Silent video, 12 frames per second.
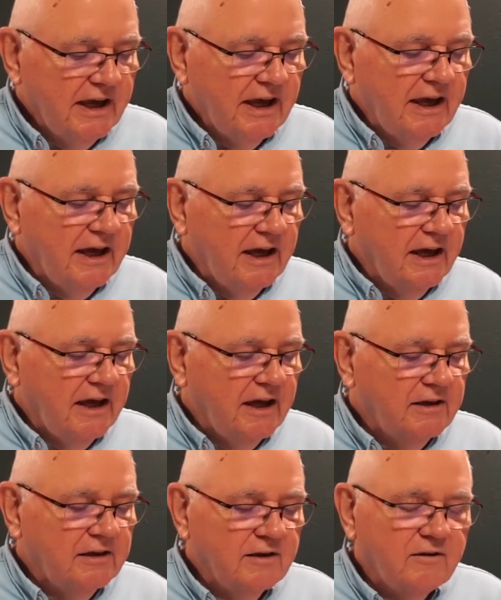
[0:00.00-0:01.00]

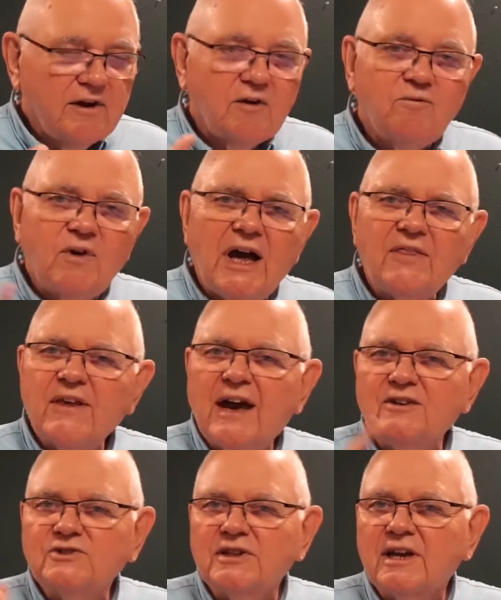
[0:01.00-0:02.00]
and they're
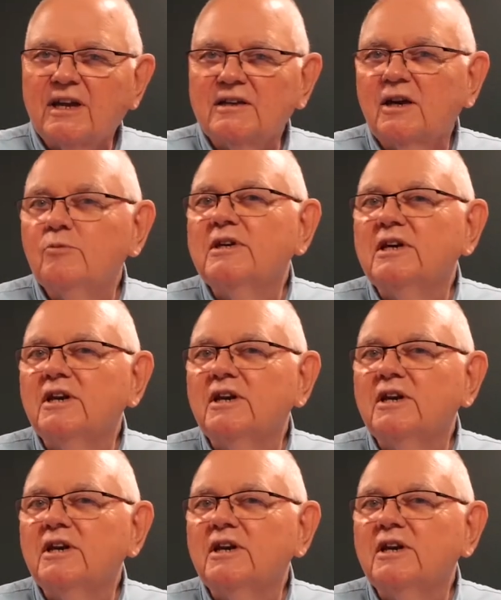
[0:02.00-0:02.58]
5,000 kW